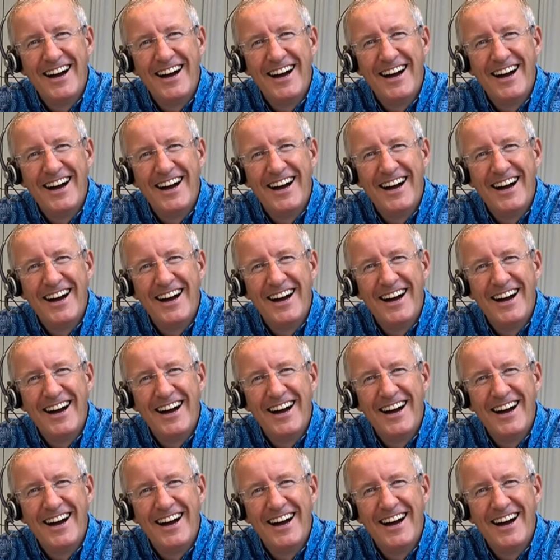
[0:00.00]

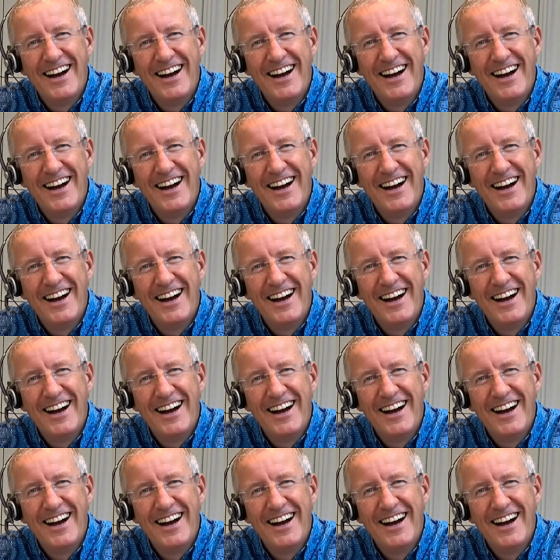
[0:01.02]

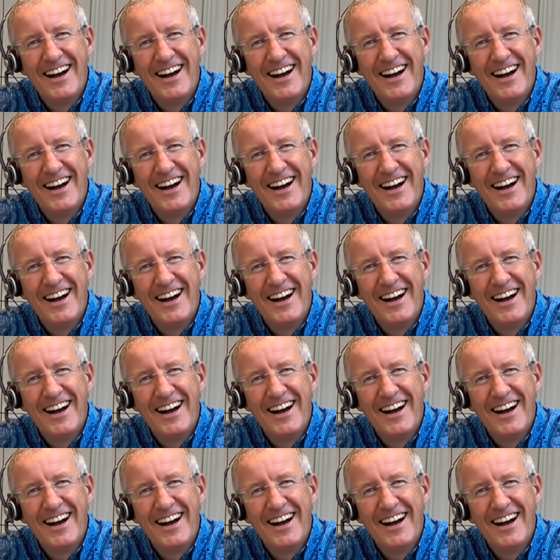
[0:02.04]

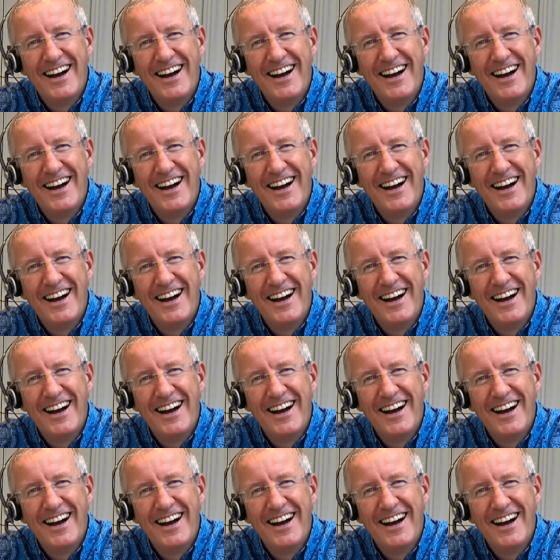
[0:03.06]

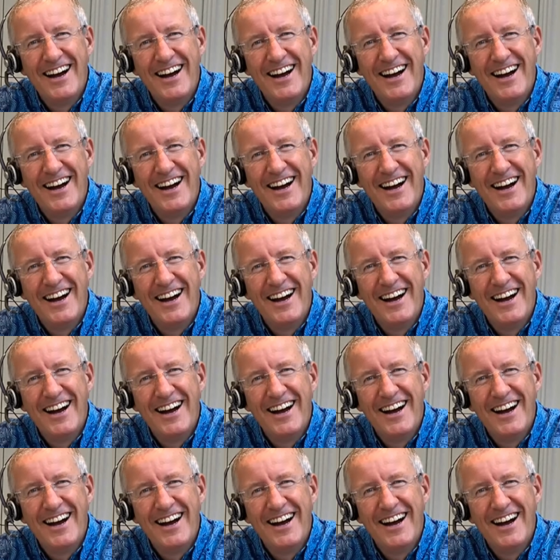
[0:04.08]

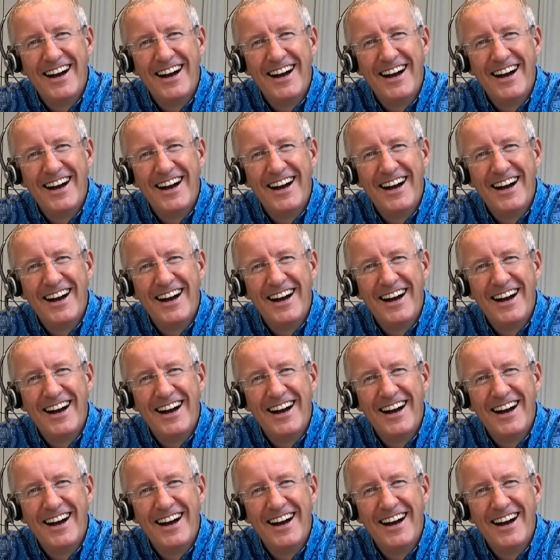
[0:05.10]

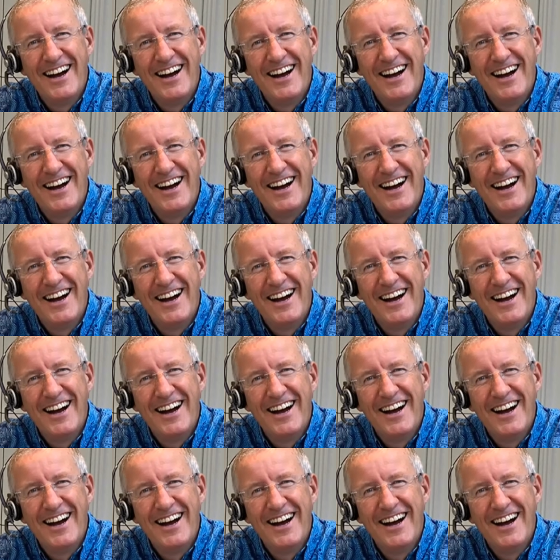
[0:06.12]
[no speech]